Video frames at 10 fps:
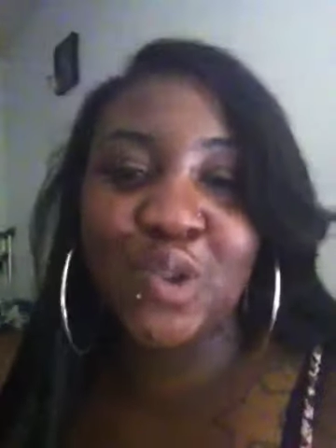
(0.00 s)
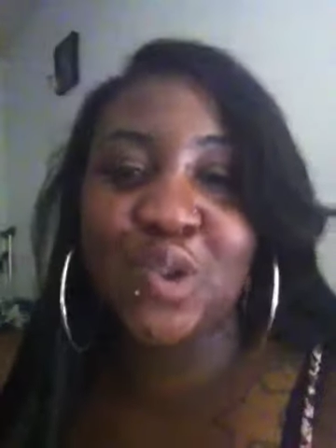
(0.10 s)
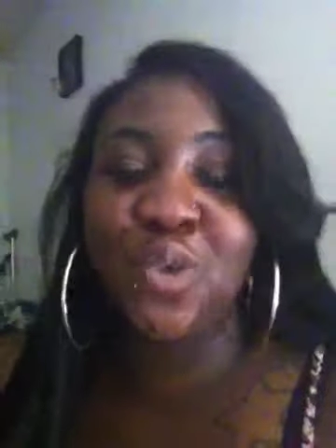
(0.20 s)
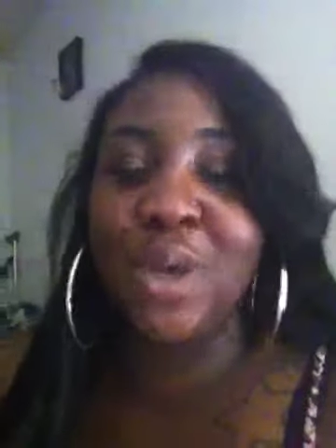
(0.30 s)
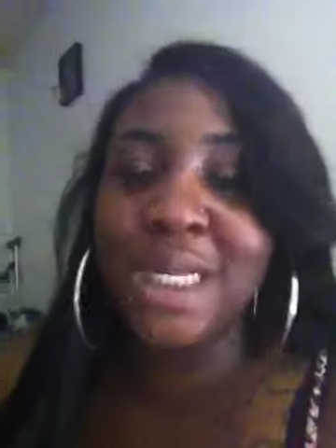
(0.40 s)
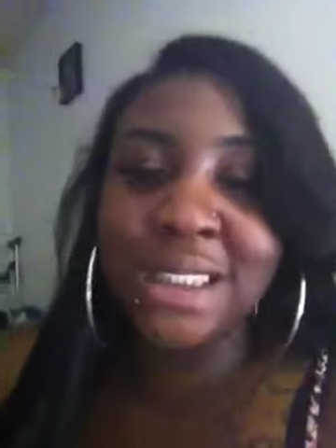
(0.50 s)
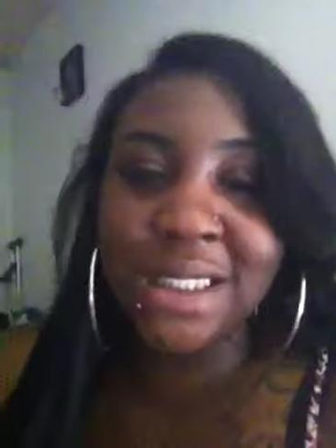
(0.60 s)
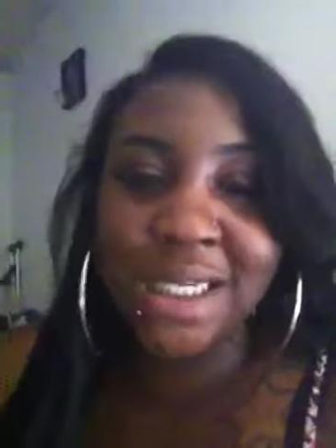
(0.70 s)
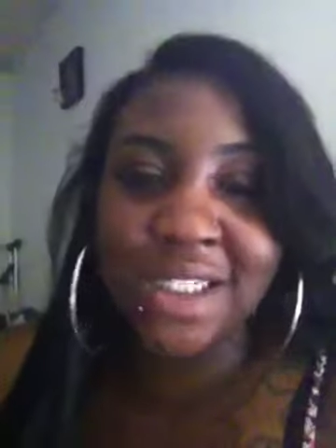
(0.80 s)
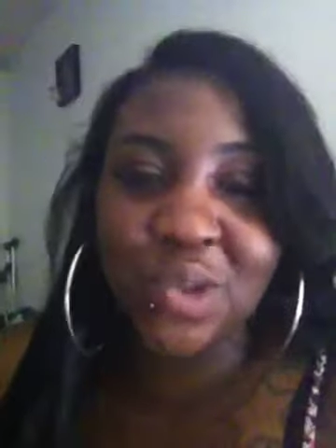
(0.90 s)

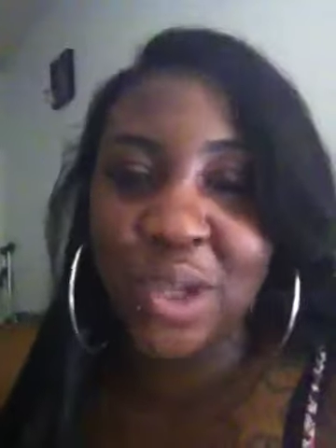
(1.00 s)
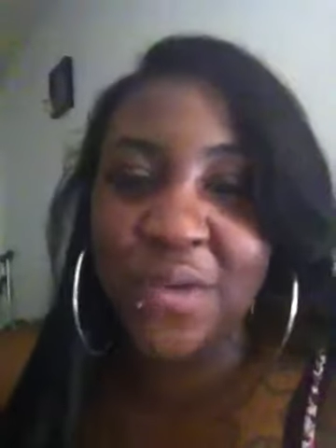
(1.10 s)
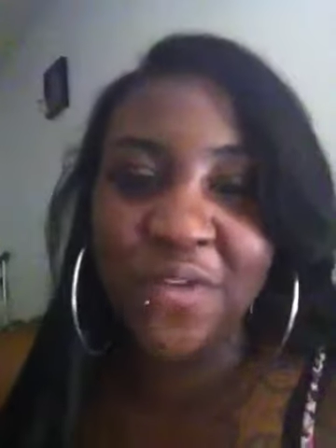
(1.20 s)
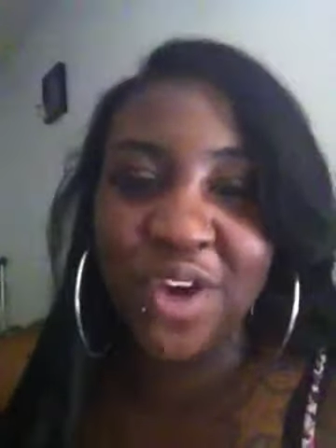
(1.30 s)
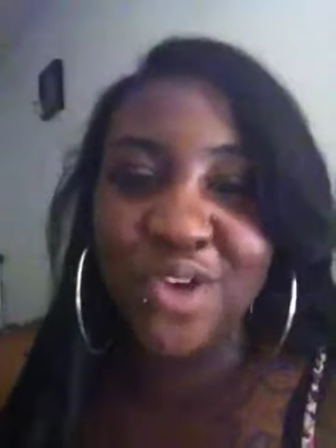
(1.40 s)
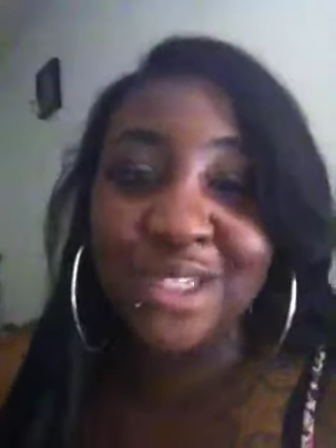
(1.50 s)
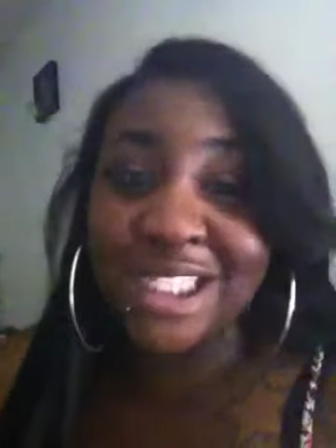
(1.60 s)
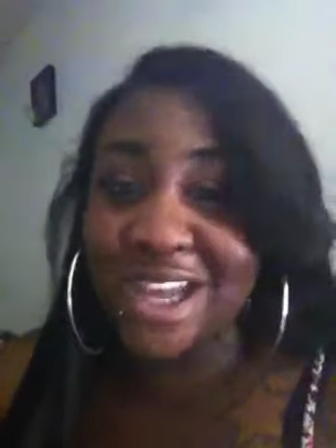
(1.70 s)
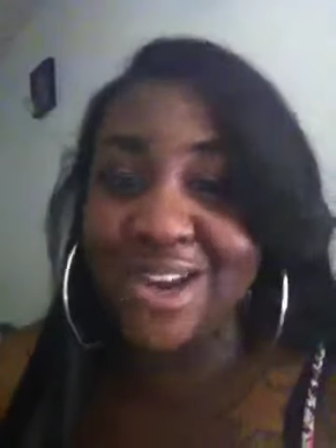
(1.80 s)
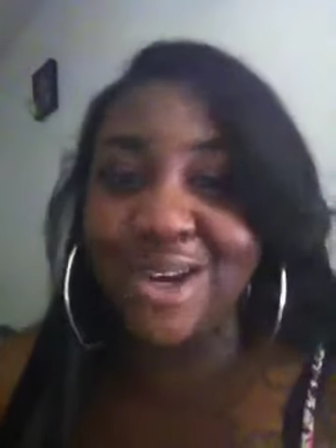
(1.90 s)
26, 24s,
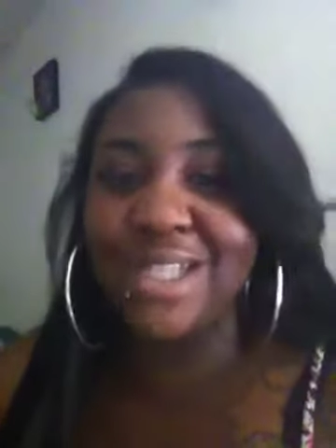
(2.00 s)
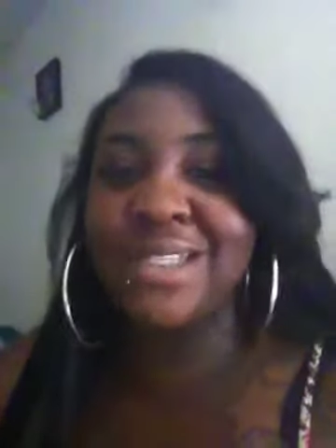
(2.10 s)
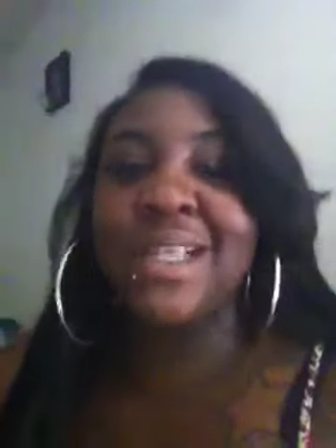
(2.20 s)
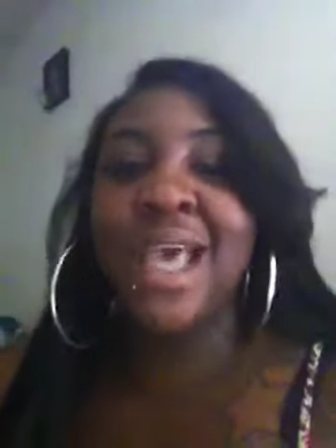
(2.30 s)
30s.